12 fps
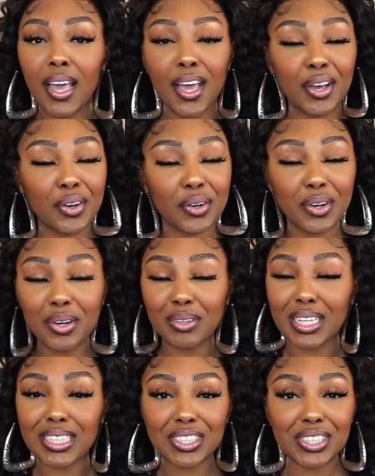And girl,
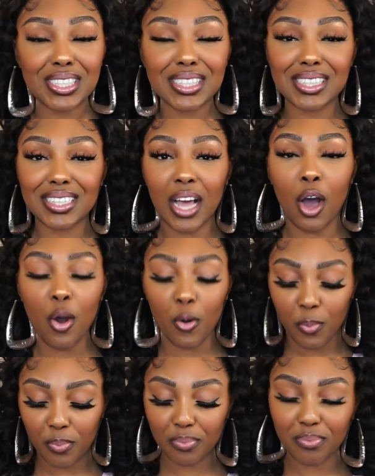let's just,
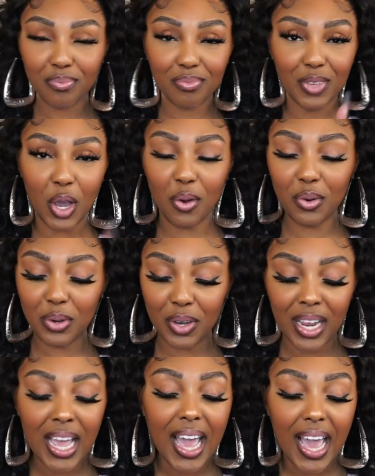oh, hold
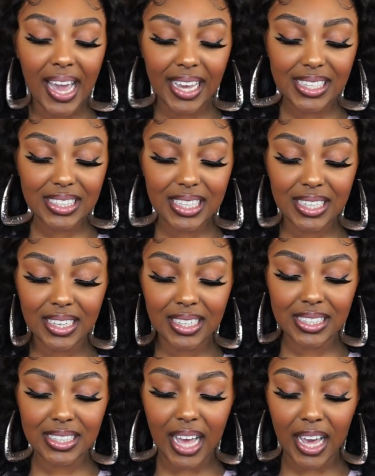on. And it
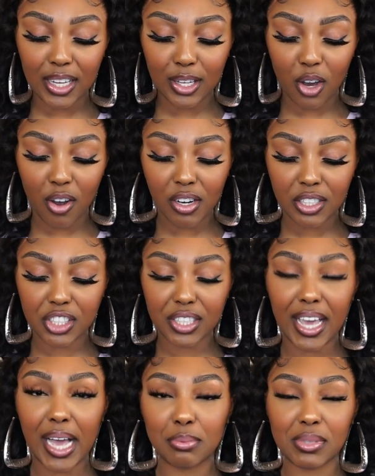is a large
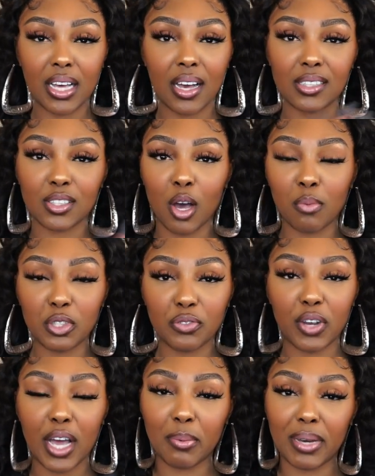cap size. Almost
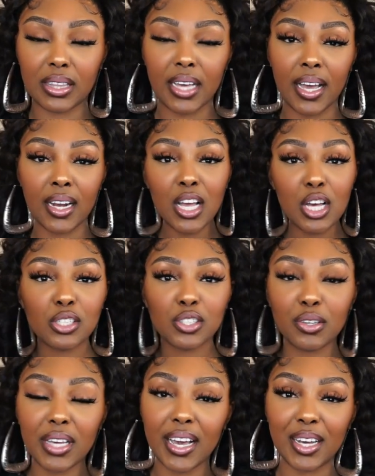forgot about that.
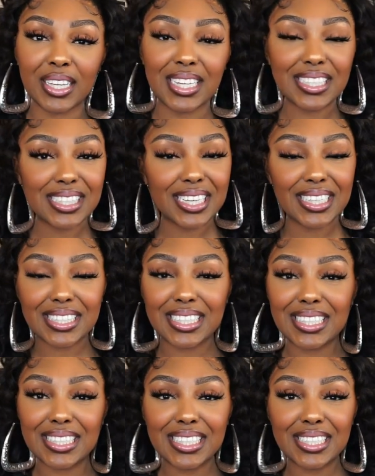So yeah, let's get into
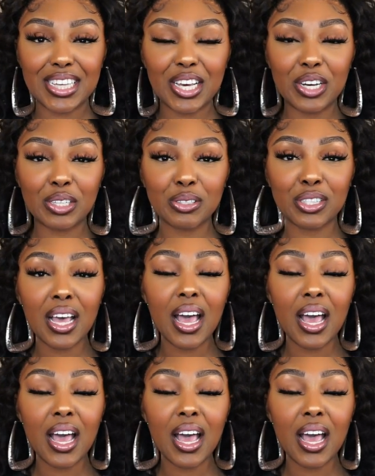the details.